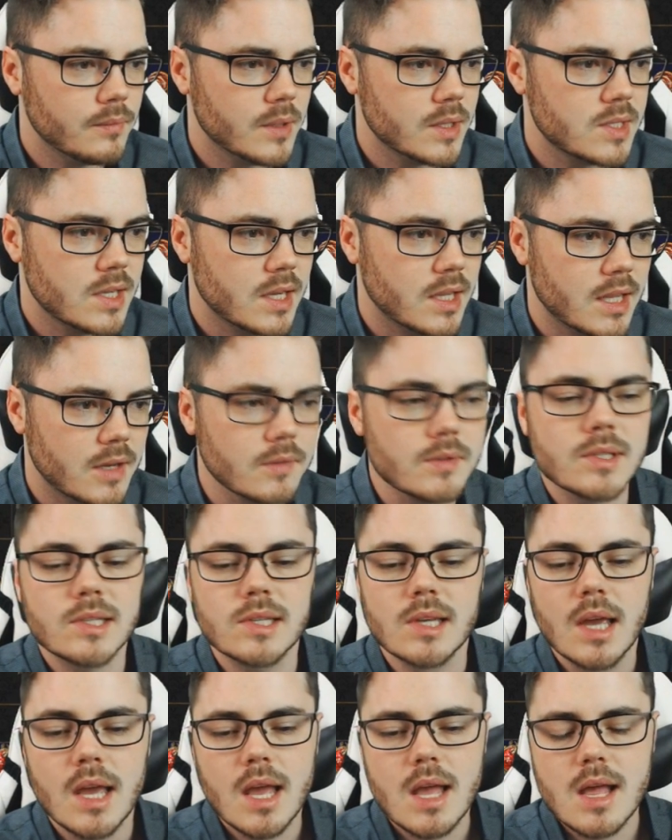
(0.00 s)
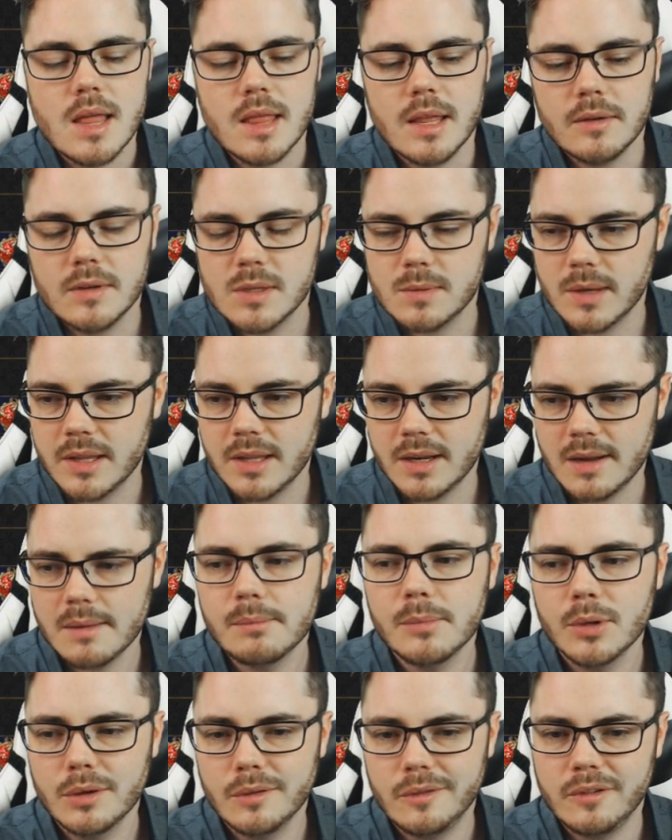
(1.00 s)
But that was one that I
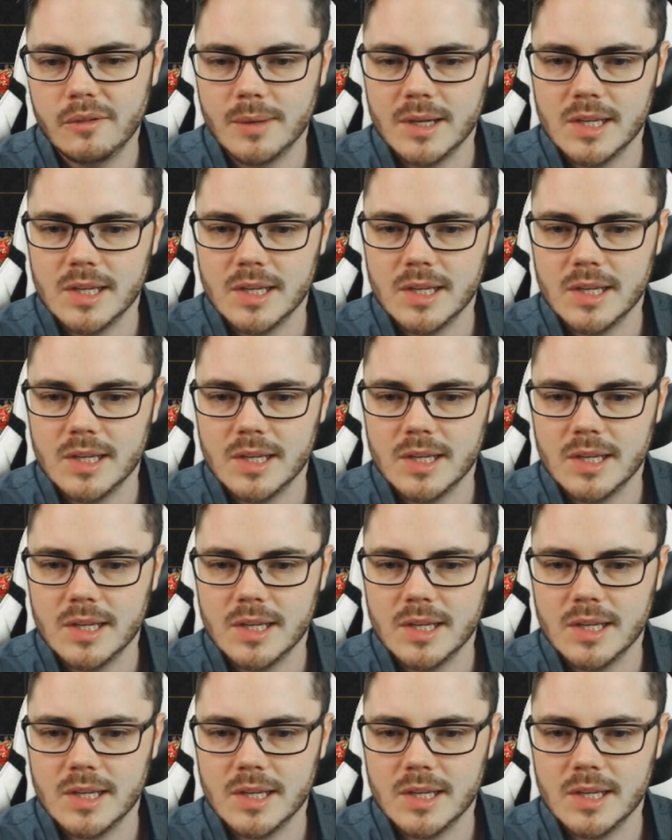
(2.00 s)
bought for